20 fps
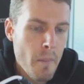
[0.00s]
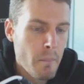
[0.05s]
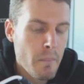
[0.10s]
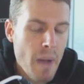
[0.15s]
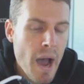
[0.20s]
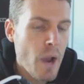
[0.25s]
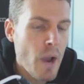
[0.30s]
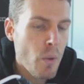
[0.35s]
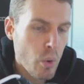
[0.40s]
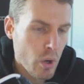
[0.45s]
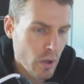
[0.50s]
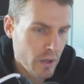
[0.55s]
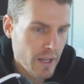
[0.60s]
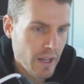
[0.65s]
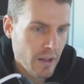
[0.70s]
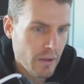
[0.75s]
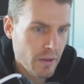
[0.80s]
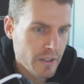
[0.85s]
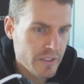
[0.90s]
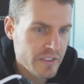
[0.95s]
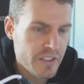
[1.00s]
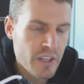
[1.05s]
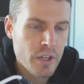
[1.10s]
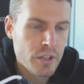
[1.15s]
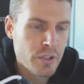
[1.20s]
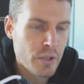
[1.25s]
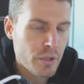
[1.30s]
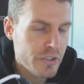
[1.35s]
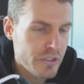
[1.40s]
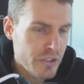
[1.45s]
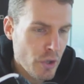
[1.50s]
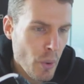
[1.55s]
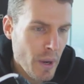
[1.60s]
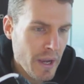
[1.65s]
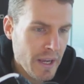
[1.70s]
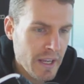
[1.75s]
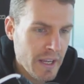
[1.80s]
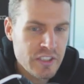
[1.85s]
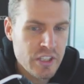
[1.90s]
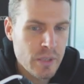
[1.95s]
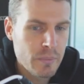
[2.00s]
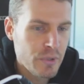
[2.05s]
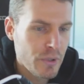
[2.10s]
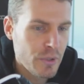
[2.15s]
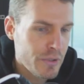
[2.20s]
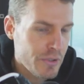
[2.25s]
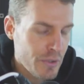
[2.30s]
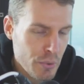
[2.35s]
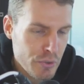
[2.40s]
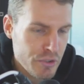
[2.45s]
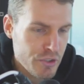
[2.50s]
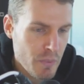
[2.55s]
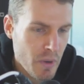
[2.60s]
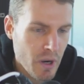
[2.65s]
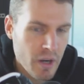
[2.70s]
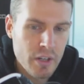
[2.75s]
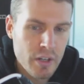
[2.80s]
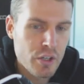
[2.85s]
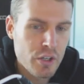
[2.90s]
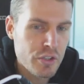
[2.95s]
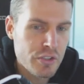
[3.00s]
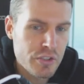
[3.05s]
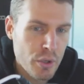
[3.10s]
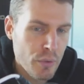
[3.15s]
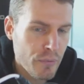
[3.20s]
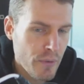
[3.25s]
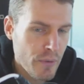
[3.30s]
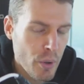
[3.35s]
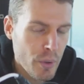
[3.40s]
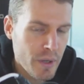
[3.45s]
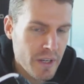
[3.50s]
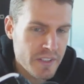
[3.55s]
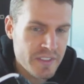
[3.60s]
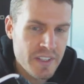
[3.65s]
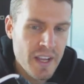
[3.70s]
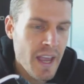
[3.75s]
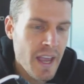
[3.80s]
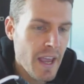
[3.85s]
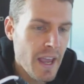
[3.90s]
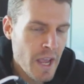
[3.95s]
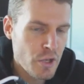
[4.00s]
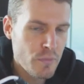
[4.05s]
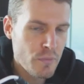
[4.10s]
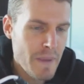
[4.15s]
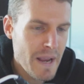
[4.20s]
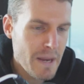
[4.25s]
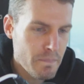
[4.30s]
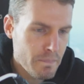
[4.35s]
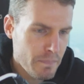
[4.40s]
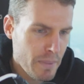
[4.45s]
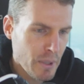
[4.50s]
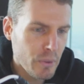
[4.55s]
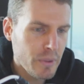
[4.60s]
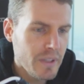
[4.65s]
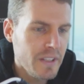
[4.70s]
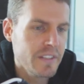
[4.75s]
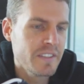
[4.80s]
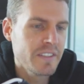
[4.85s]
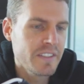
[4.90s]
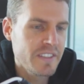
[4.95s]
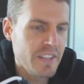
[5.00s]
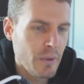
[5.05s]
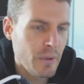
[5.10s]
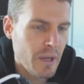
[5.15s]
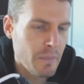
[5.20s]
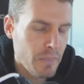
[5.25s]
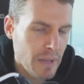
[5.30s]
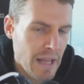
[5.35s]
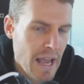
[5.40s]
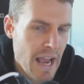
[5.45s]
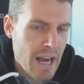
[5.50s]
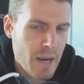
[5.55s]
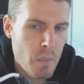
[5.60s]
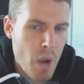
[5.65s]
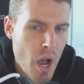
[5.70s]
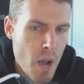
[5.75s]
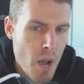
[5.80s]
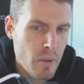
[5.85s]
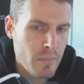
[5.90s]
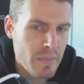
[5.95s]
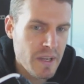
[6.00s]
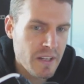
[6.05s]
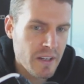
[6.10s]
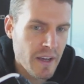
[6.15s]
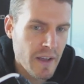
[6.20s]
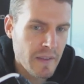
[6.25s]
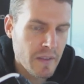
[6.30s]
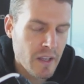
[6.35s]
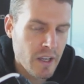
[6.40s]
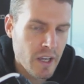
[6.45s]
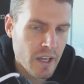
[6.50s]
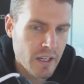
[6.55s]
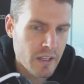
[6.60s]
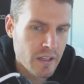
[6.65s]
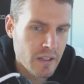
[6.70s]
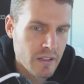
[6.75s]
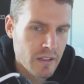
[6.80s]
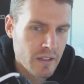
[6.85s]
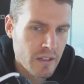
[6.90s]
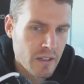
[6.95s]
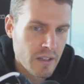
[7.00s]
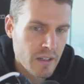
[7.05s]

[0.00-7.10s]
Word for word: My word, Alex, you're so handsome, you're so smart, you're so focused, and you've made billions selling black mamba meat online.